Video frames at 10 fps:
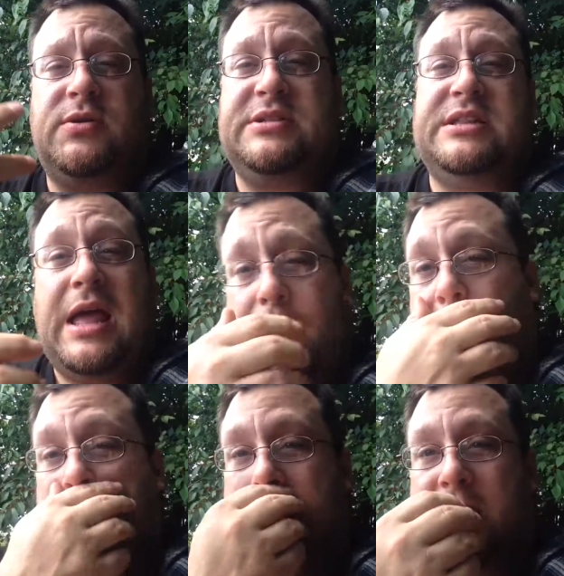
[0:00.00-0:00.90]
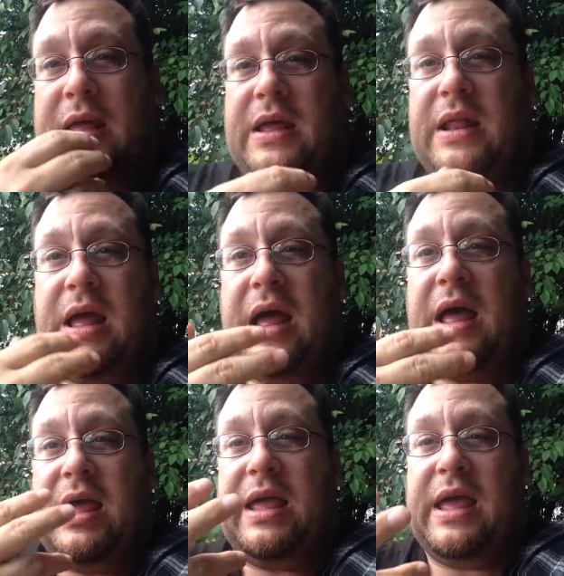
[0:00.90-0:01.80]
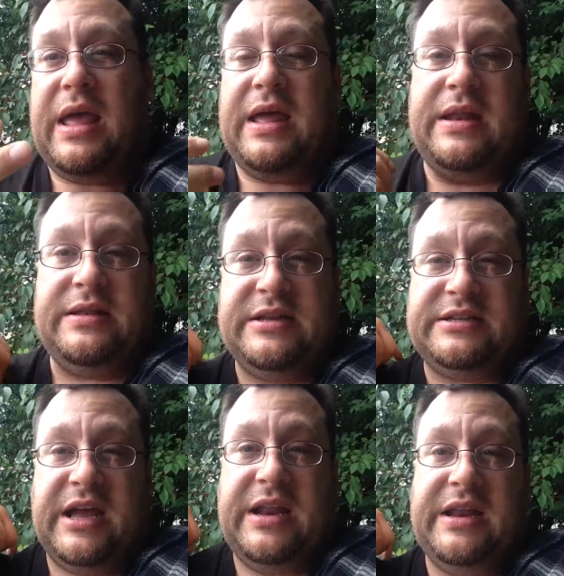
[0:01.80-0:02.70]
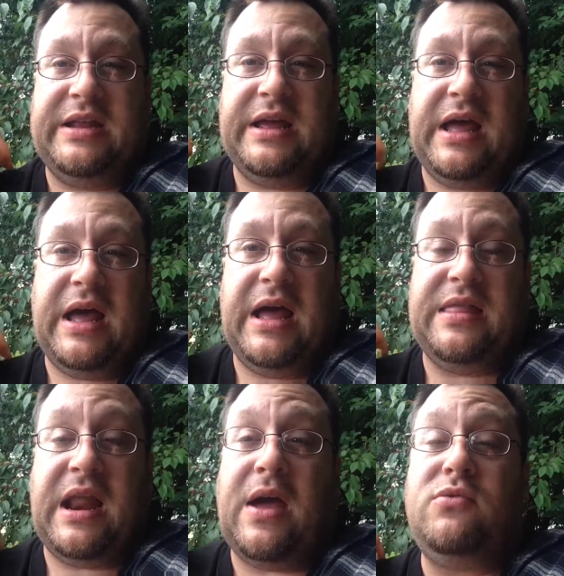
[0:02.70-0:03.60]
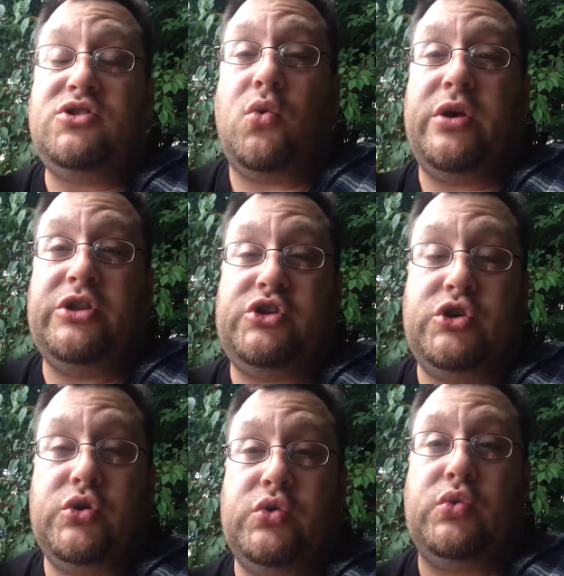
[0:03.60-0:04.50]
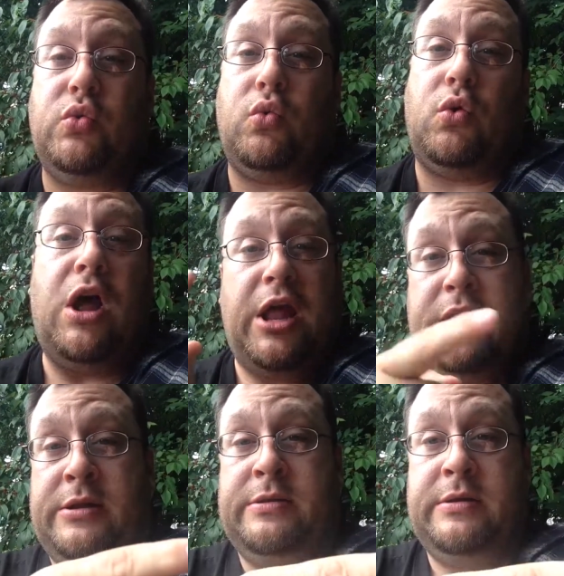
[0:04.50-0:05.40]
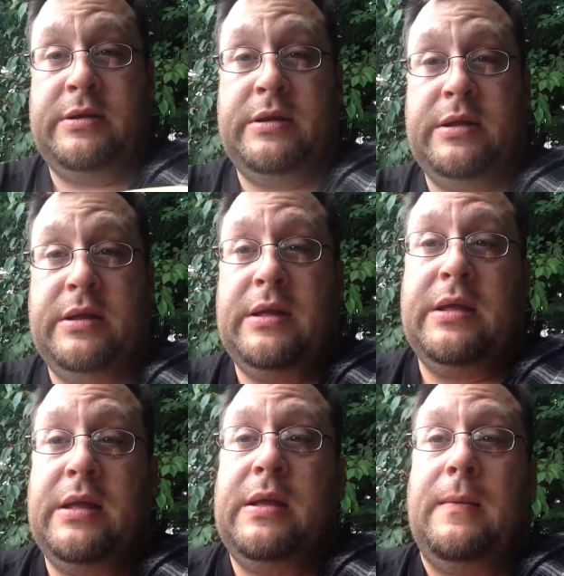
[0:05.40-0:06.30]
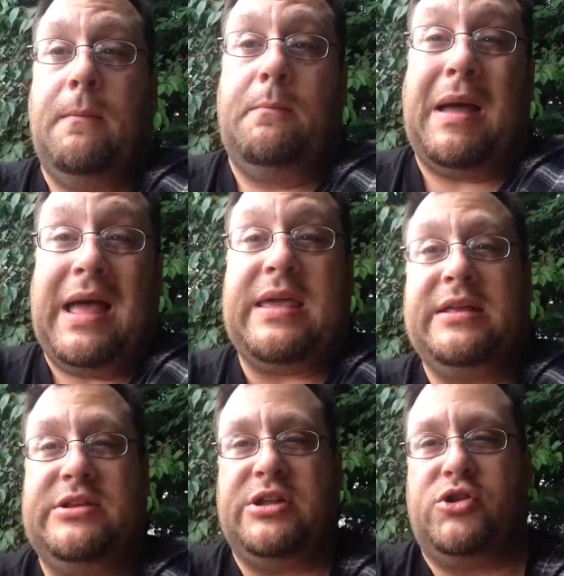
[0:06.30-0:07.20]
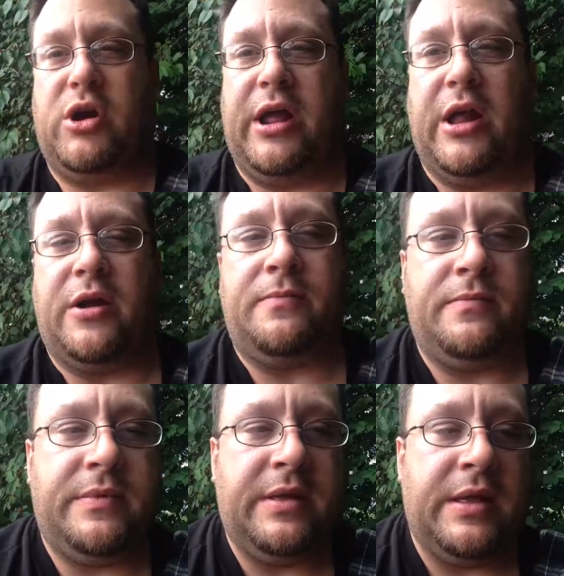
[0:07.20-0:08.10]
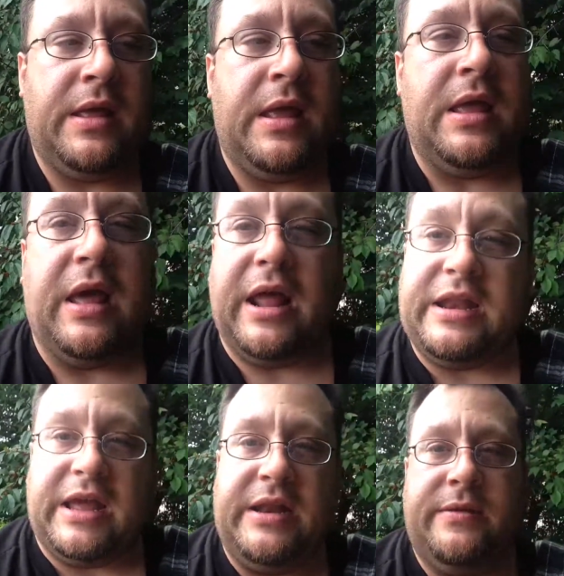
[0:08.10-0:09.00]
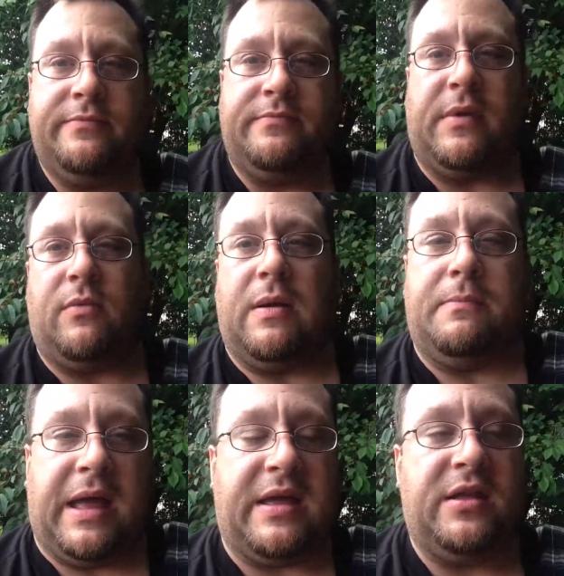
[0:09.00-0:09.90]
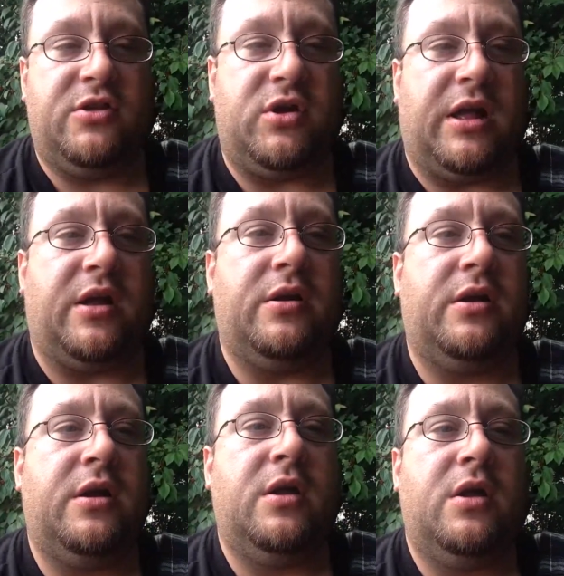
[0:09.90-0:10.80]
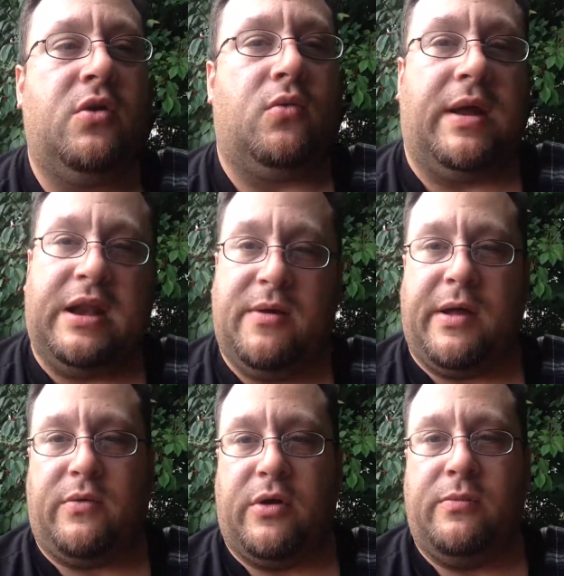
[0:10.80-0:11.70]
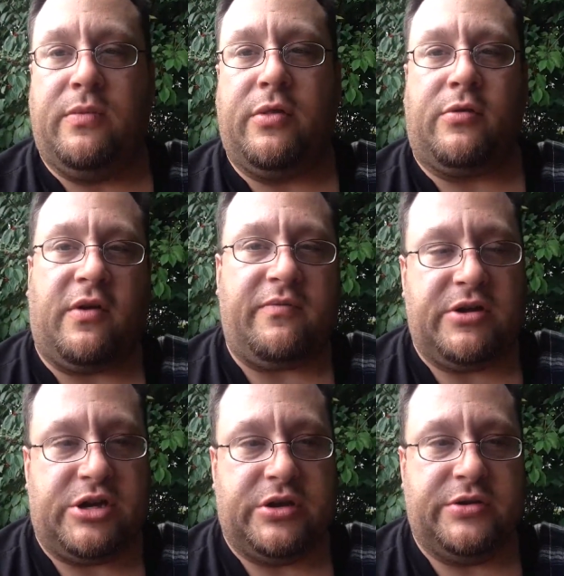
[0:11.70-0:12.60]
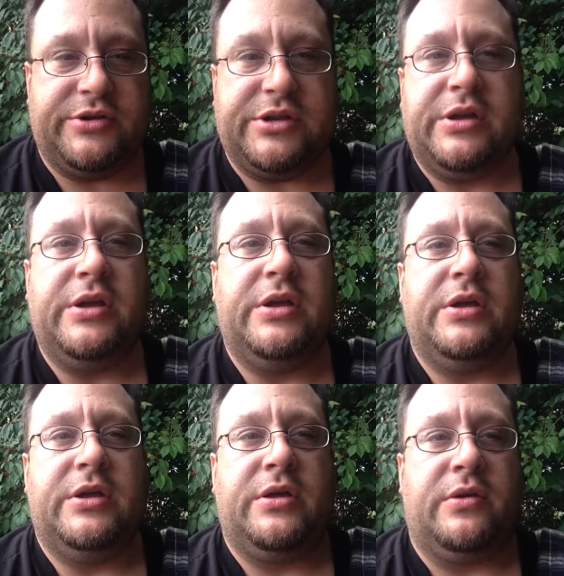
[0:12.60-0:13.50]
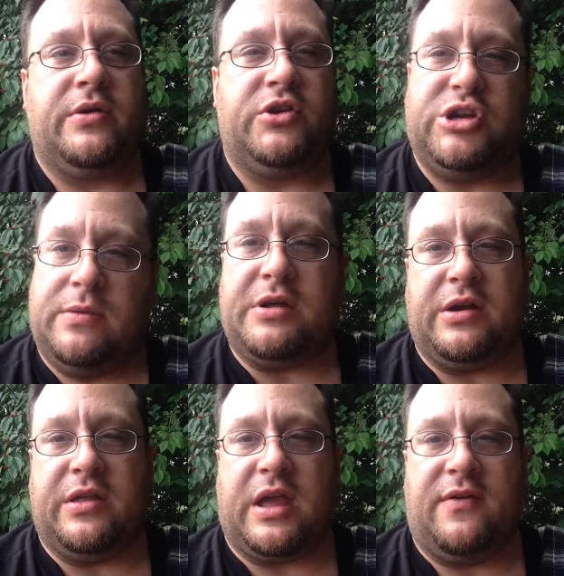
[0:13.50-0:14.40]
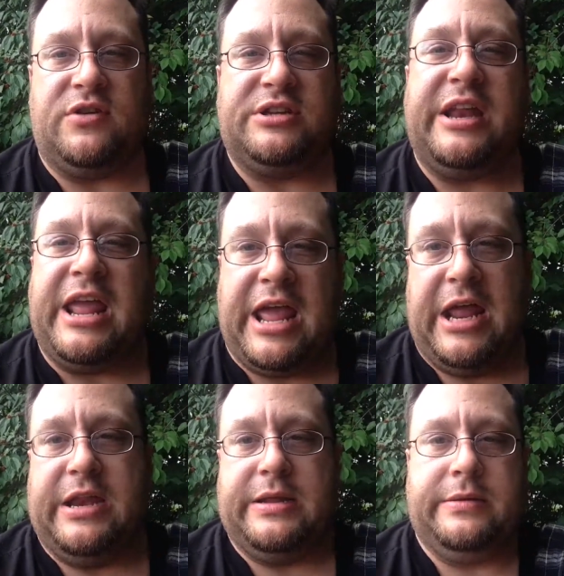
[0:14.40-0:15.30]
it's at that point that I had decided that I was going to run back into the trailer, and I did. I ran back into the trailer, ran into my room, threw off my shoes, jumped under the covers and hid.